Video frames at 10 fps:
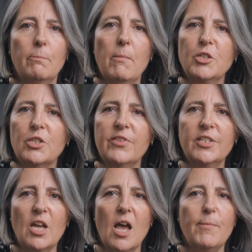Much of the
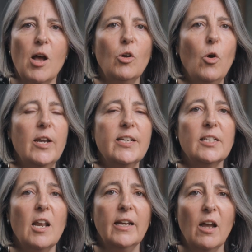time, our colleagues
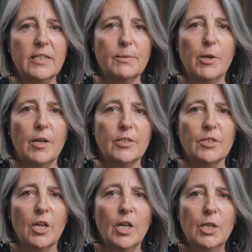are like
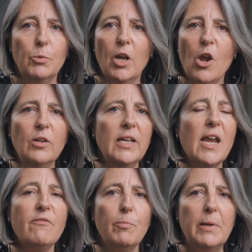icebergs. You will only
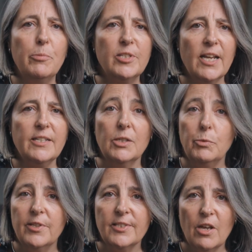ever be presented
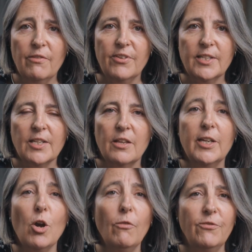with the surface,
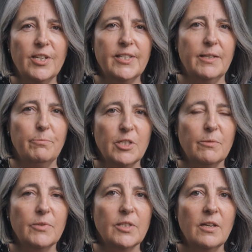the obvious
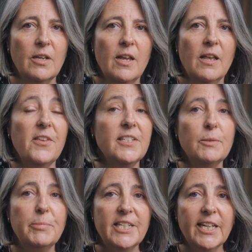symptoms. This
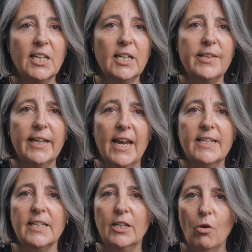is particularly the
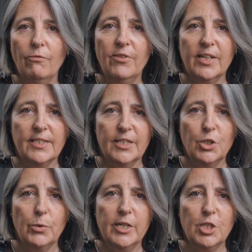case in conflict
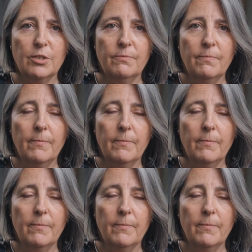situation.